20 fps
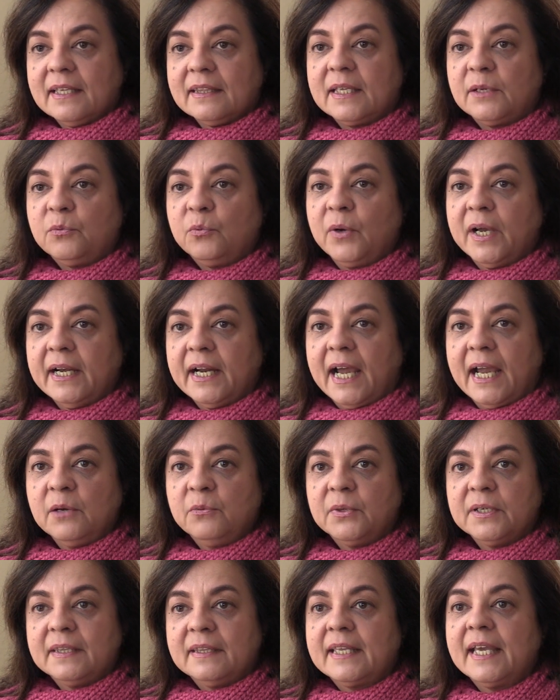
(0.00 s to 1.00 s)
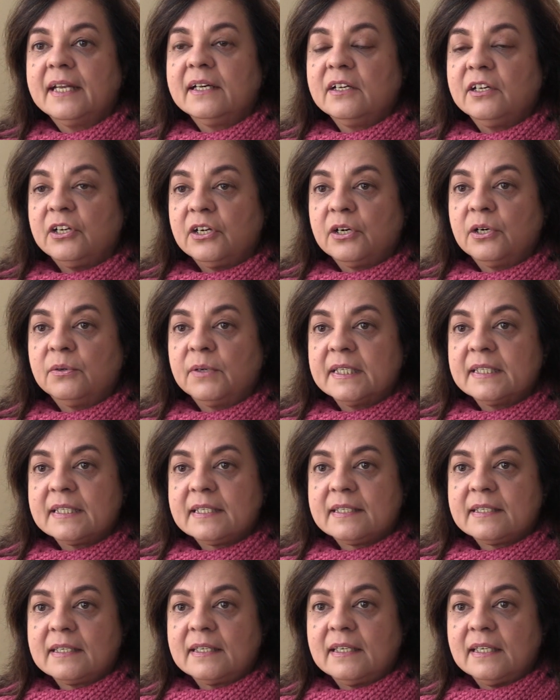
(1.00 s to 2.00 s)
that when I would then go and
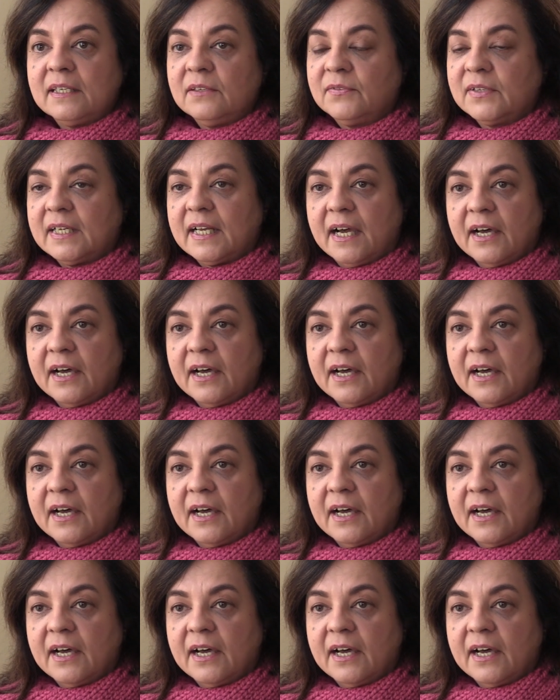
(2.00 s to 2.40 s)
see even